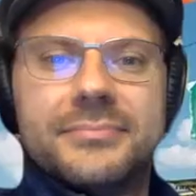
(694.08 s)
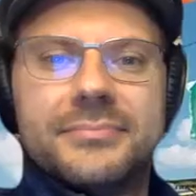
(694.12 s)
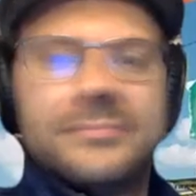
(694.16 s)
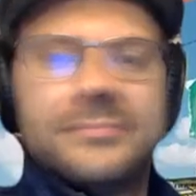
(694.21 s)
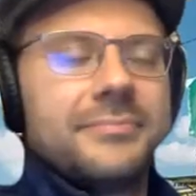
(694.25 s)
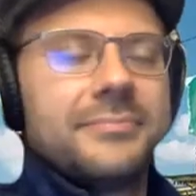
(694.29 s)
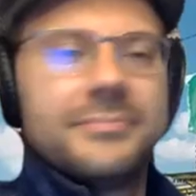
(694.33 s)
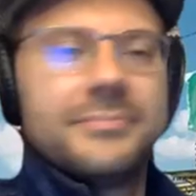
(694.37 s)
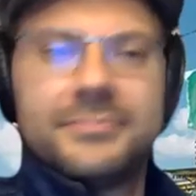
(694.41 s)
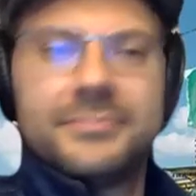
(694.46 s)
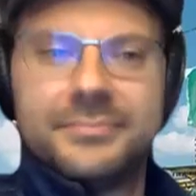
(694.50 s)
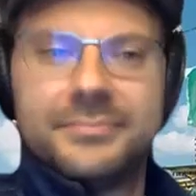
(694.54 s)

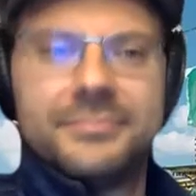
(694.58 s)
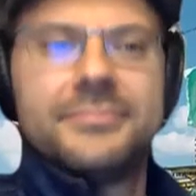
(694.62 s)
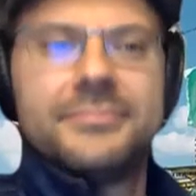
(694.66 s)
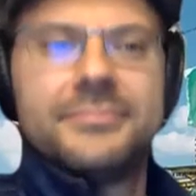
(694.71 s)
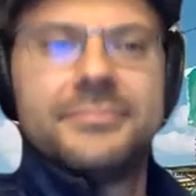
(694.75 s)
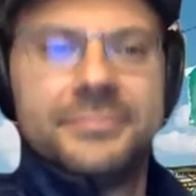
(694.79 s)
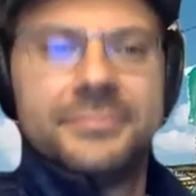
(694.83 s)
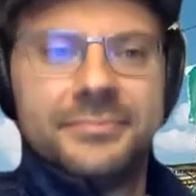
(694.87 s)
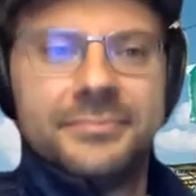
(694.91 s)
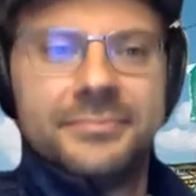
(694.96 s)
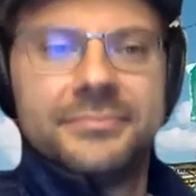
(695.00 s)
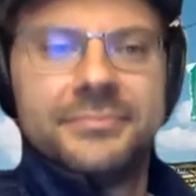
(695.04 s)

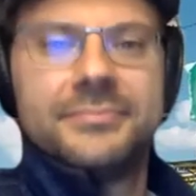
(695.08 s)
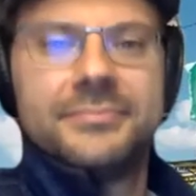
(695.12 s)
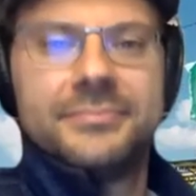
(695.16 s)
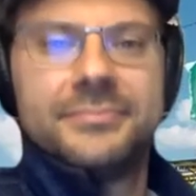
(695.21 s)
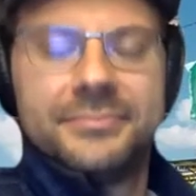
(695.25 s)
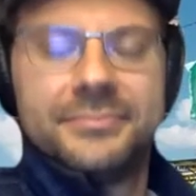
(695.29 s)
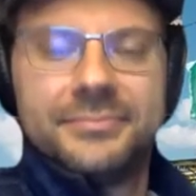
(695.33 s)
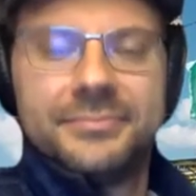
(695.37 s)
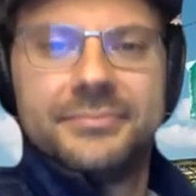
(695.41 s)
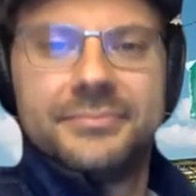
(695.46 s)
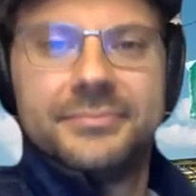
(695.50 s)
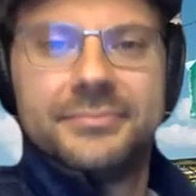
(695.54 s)

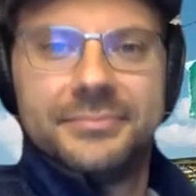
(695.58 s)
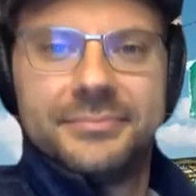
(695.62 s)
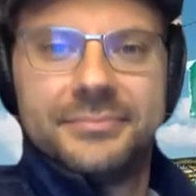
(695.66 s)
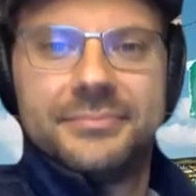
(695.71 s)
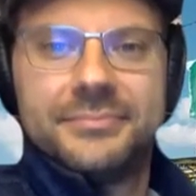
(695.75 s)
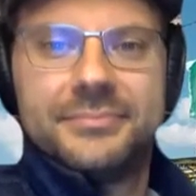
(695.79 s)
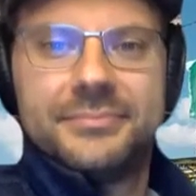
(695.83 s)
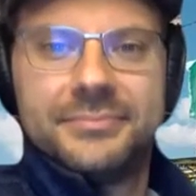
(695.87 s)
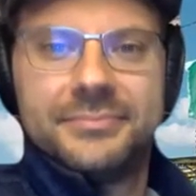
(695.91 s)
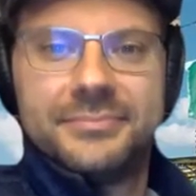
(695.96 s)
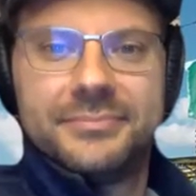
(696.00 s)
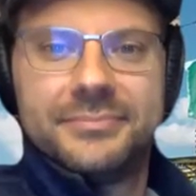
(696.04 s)

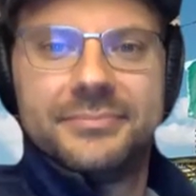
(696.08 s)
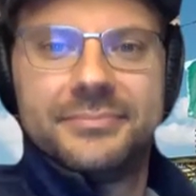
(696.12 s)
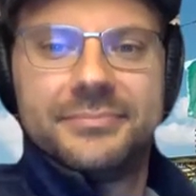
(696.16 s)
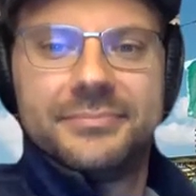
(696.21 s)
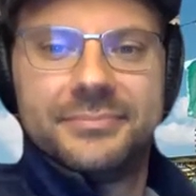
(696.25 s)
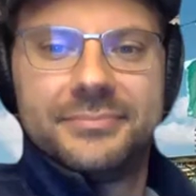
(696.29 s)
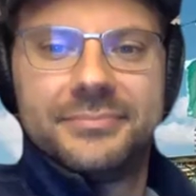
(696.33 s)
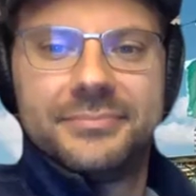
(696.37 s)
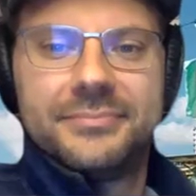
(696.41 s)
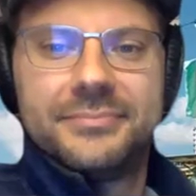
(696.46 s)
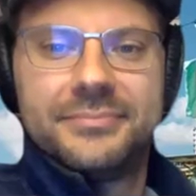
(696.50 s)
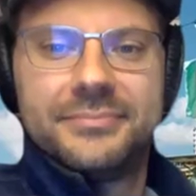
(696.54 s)

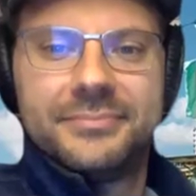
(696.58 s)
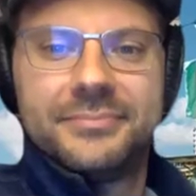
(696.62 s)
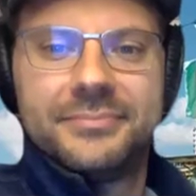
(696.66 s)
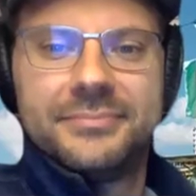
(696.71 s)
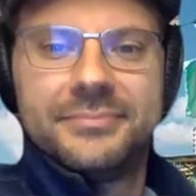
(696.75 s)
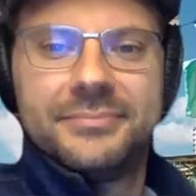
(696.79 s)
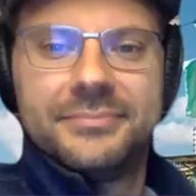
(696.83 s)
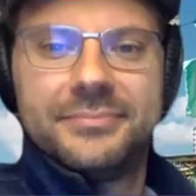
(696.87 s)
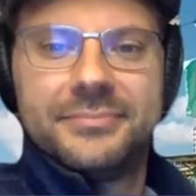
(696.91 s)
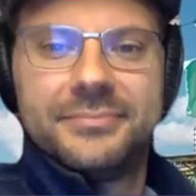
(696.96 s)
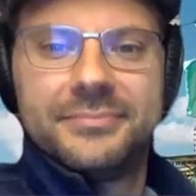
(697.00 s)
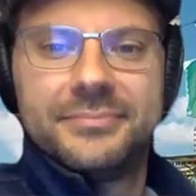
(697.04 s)

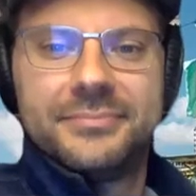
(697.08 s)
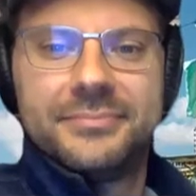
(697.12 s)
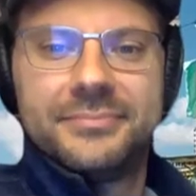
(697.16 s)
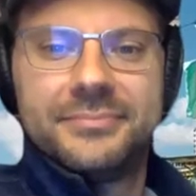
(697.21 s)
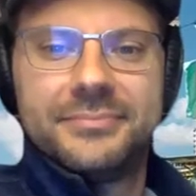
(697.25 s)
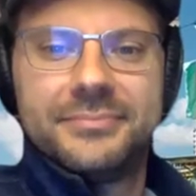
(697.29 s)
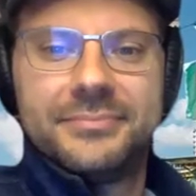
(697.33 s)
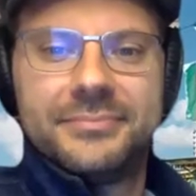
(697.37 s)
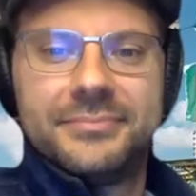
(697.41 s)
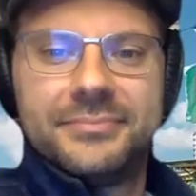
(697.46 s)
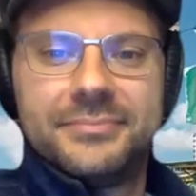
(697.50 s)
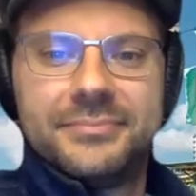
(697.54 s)

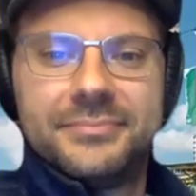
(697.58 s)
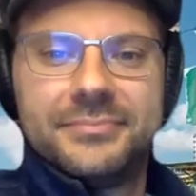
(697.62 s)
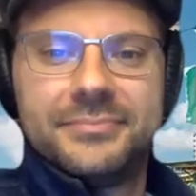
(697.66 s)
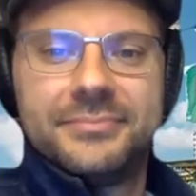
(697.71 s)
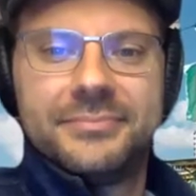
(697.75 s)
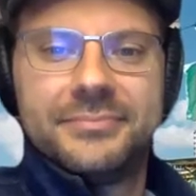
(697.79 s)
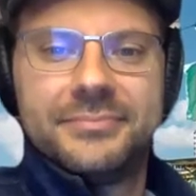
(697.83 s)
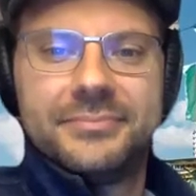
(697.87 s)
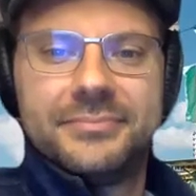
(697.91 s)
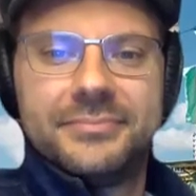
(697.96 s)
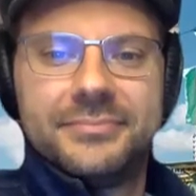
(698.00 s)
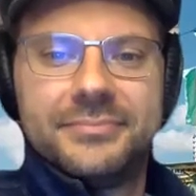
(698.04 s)

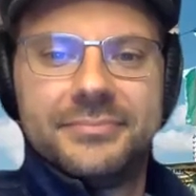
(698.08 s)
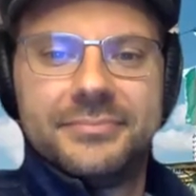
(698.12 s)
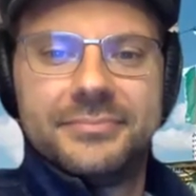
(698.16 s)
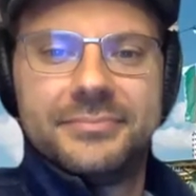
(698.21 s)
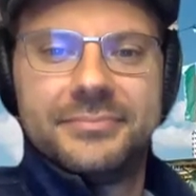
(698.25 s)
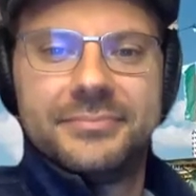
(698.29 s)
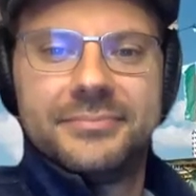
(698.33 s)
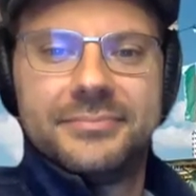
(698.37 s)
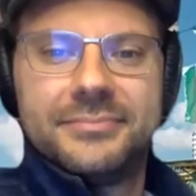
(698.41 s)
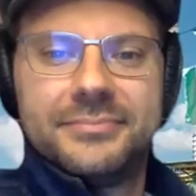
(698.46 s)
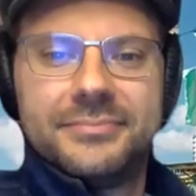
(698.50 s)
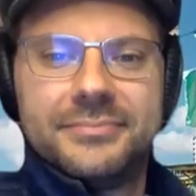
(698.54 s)

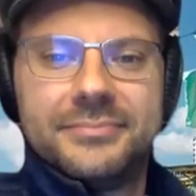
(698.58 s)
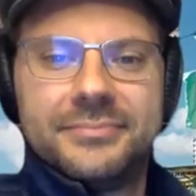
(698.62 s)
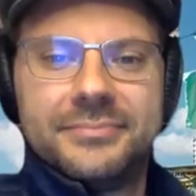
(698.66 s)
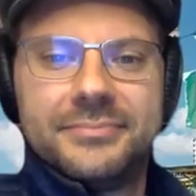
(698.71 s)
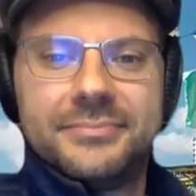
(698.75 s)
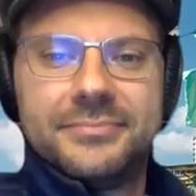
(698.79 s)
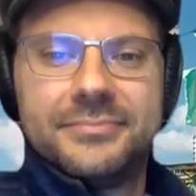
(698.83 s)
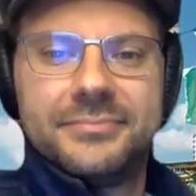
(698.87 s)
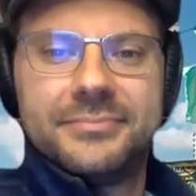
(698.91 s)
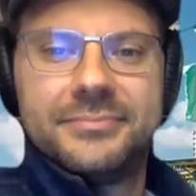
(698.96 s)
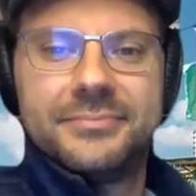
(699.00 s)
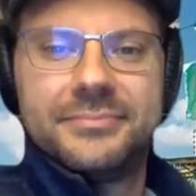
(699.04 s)

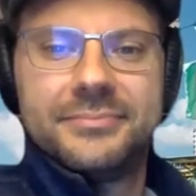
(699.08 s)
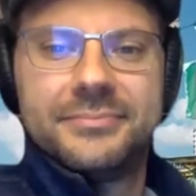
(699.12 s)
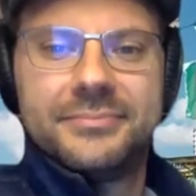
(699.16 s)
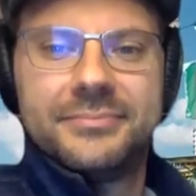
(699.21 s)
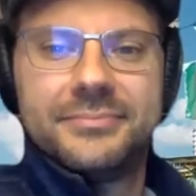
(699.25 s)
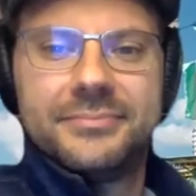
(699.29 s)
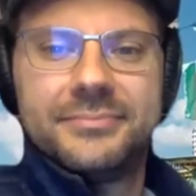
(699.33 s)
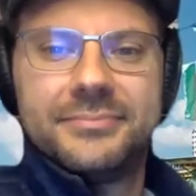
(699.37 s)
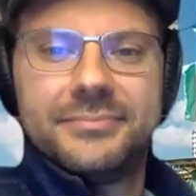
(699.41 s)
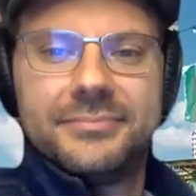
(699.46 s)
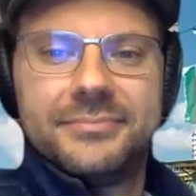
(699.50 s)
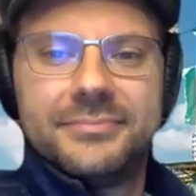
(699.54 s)

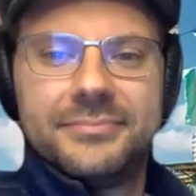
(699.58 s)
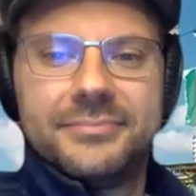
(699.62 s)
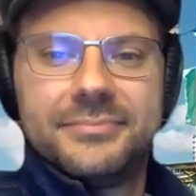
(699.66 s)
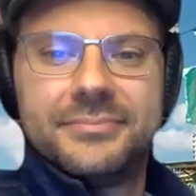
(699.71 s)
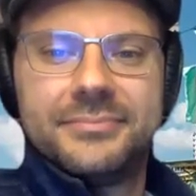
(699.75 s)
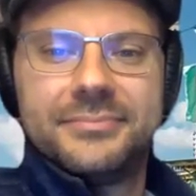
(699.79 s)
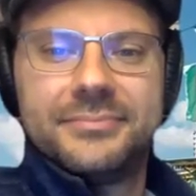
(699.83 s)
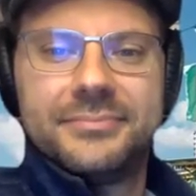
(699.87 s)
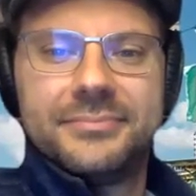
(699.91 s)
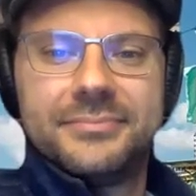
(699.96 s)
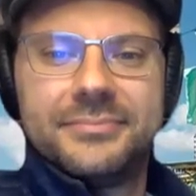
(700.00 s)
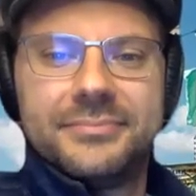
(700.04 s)

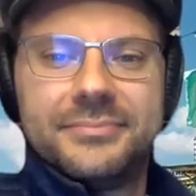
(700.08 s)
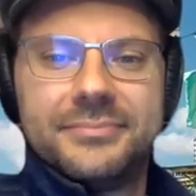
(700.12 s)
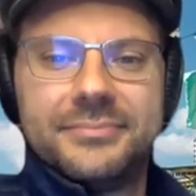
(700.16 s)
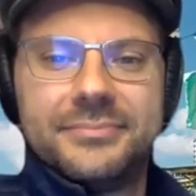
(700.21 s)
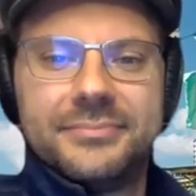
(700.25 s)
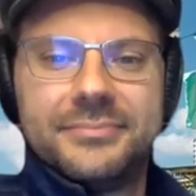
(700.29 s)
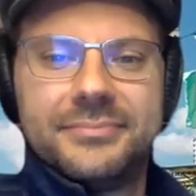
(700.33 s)
This person isn't speaking.